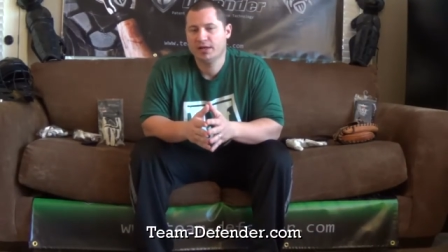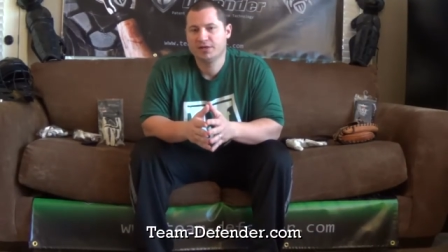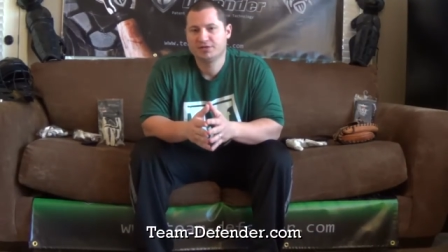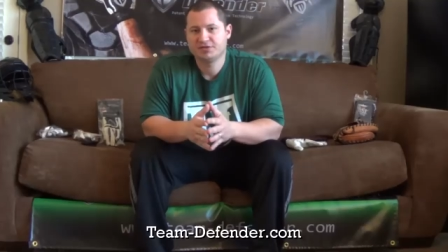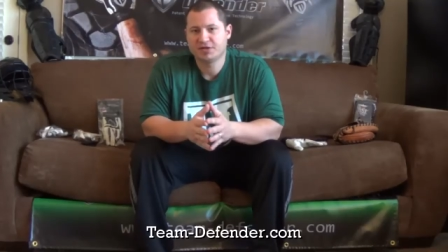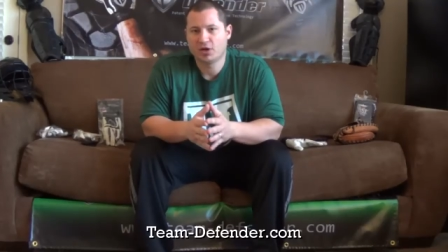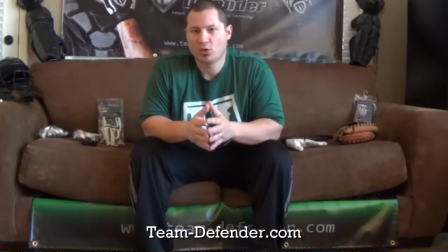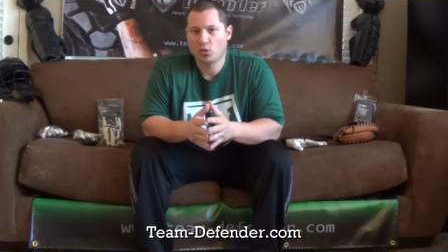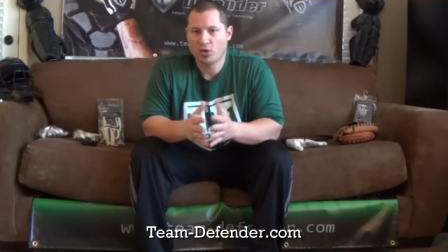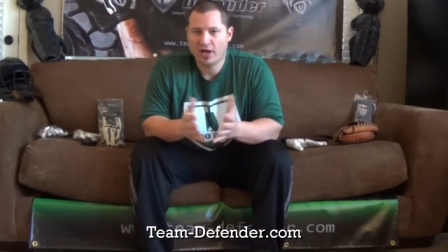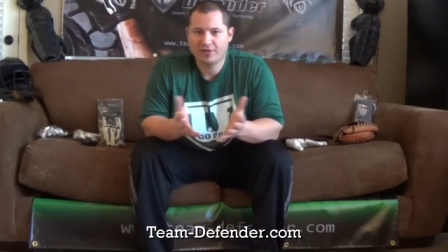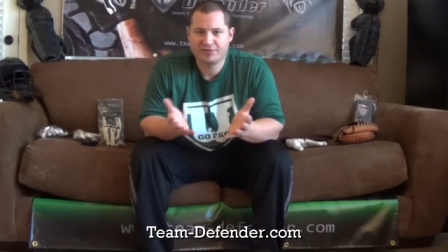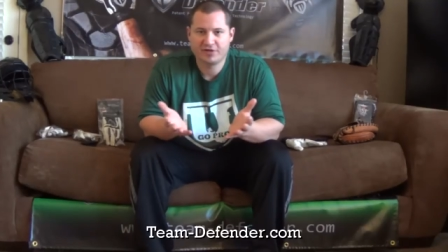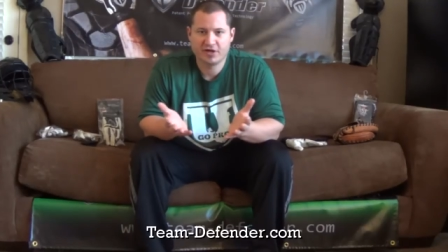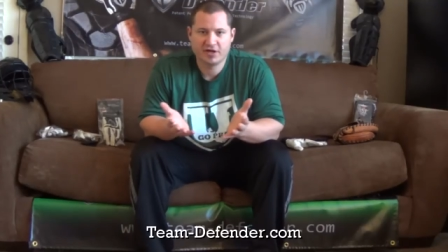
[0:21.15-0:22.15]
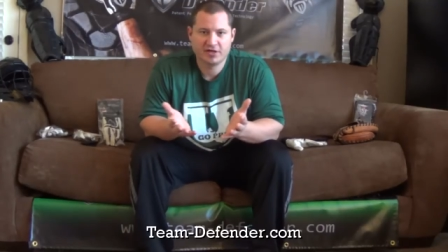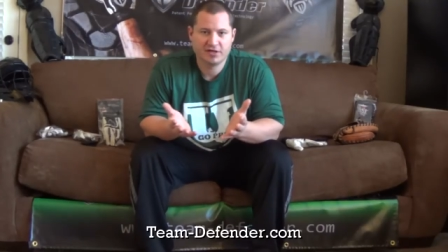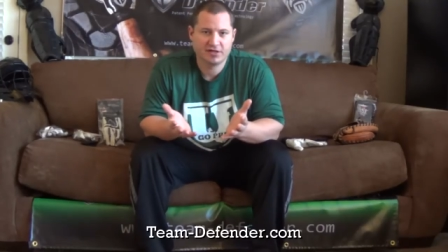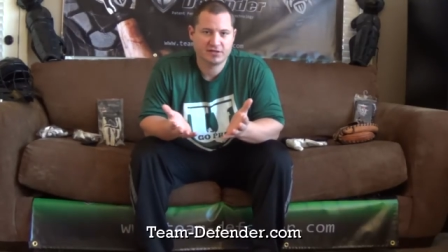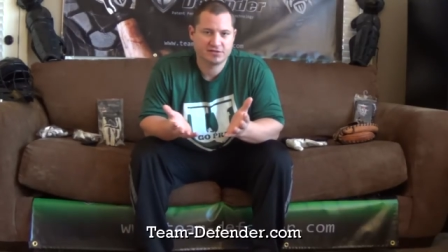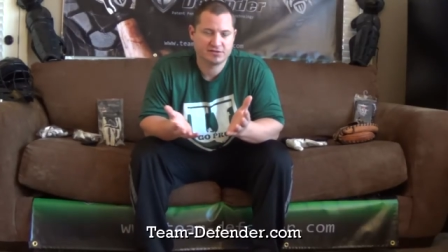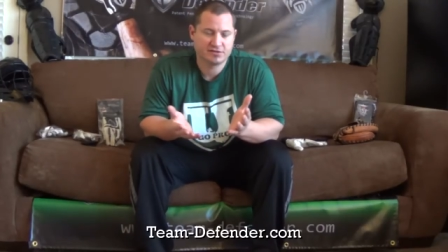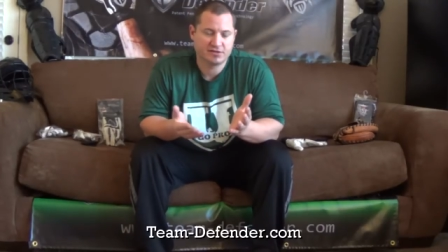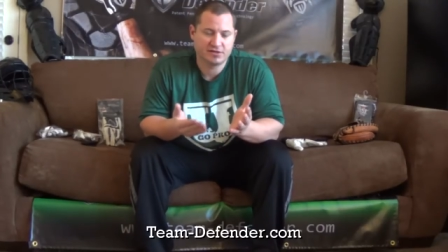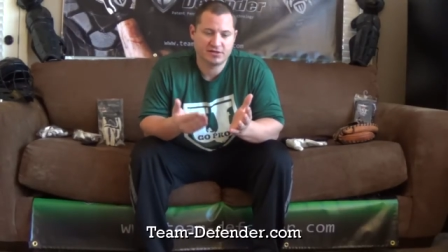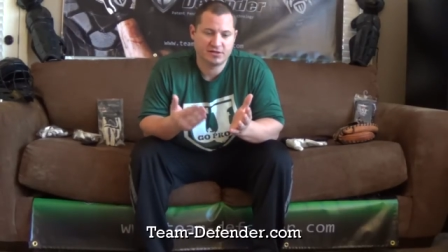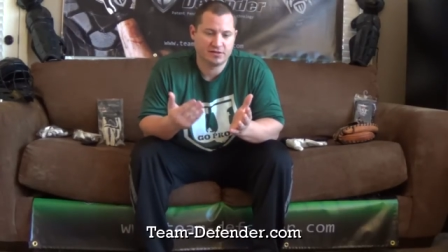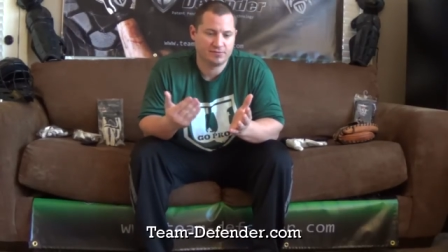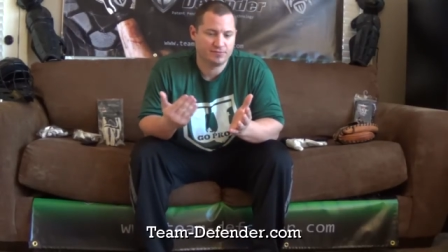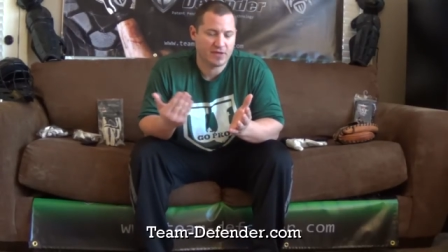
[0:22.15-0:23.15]
So what I've done is
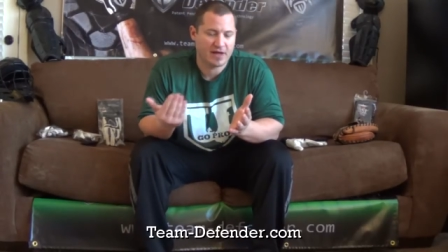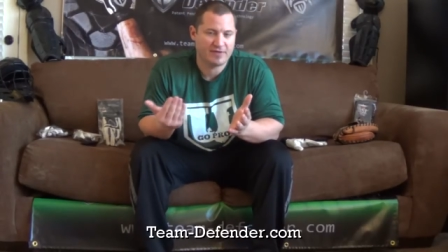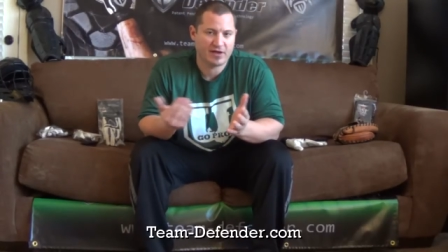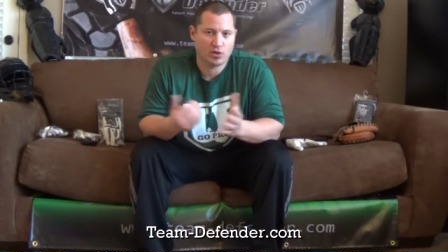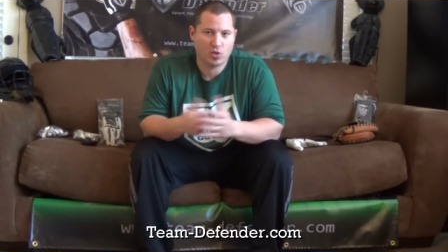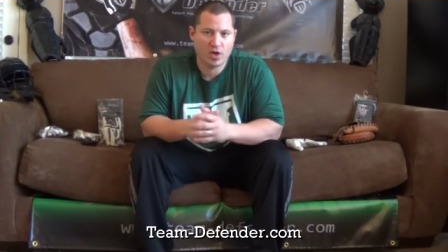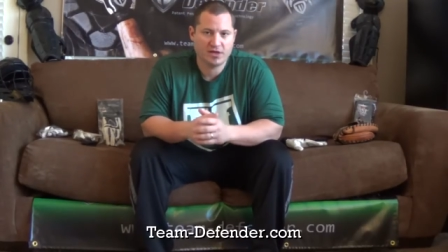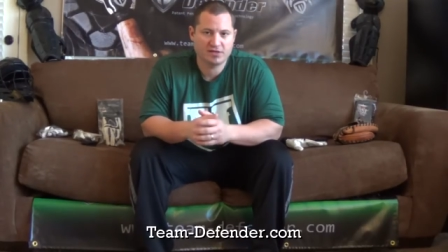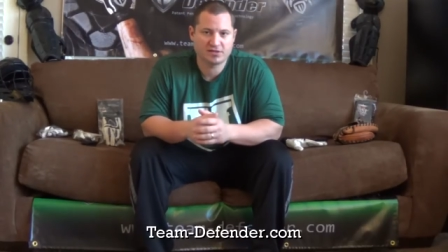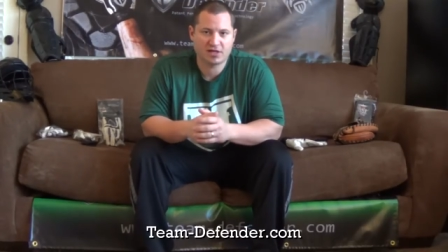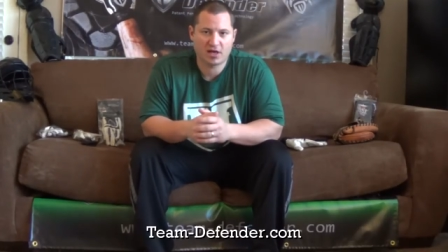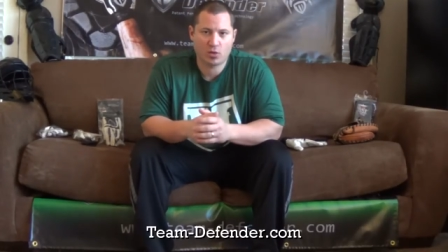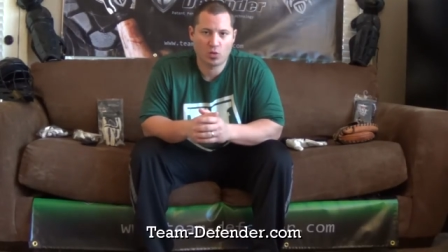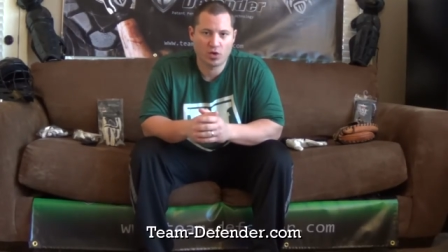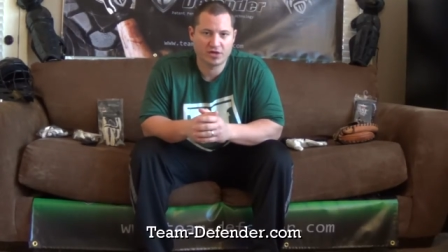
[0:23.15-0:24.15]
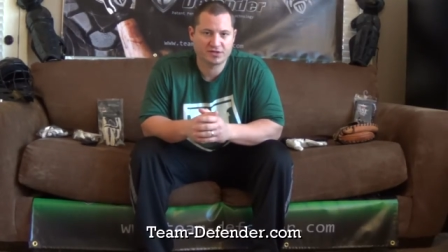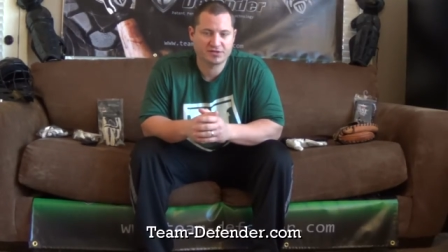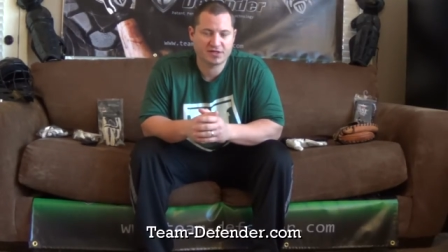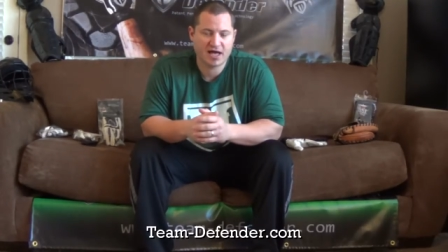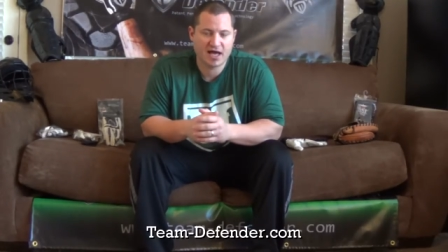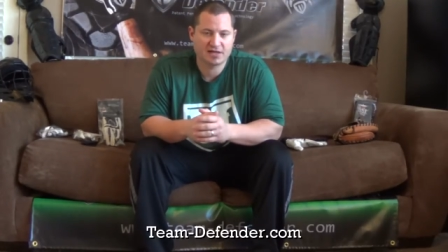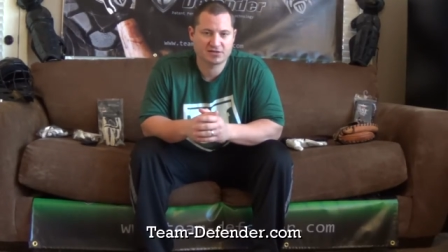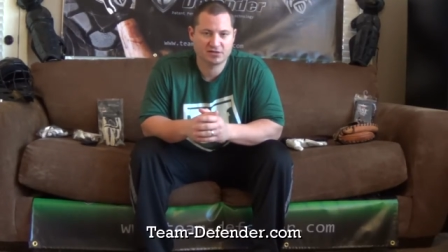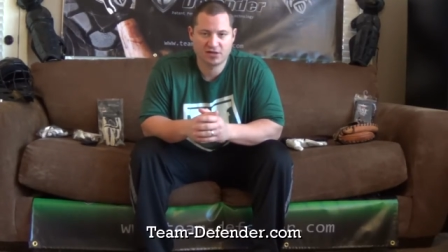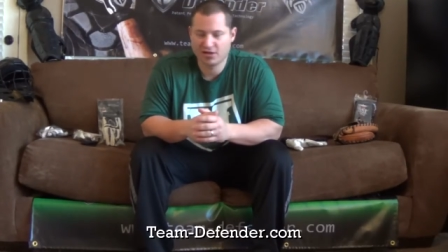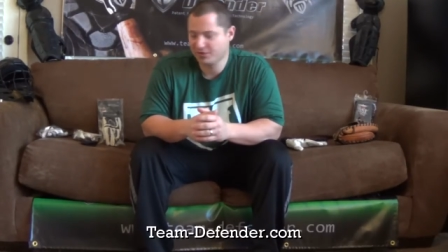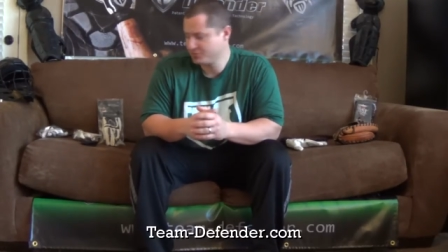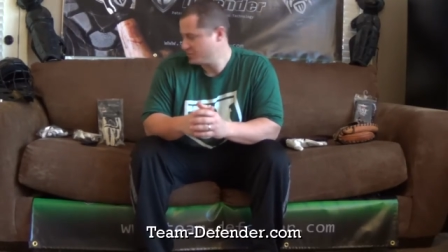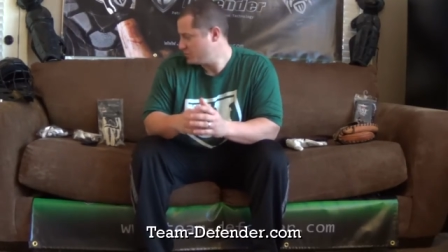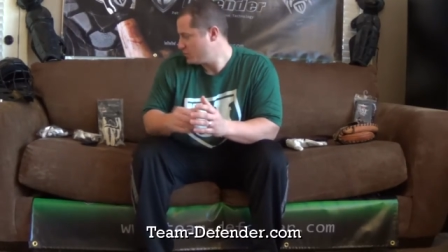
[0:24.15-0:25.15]
I've had questions like, what size
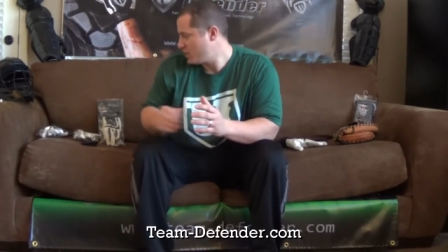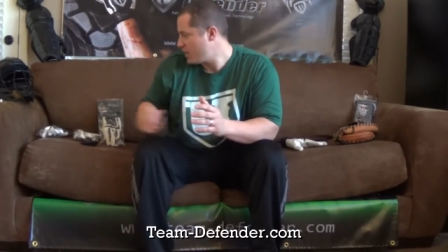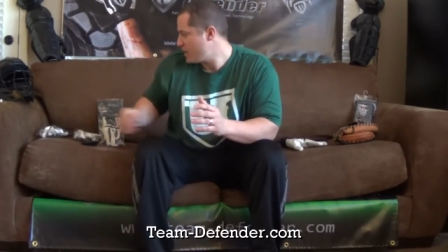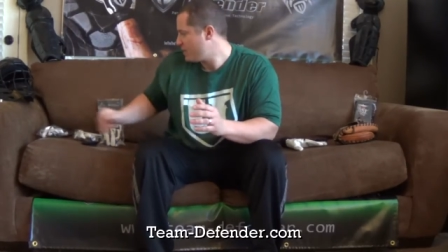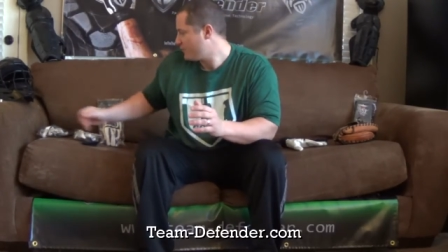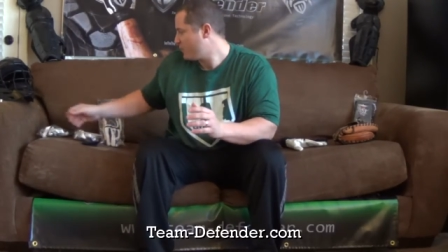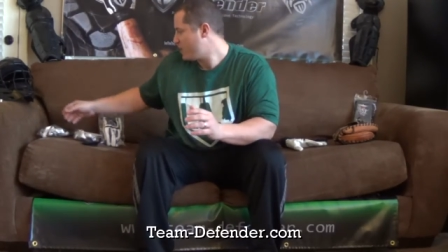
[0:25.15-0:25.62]
gloves do you have?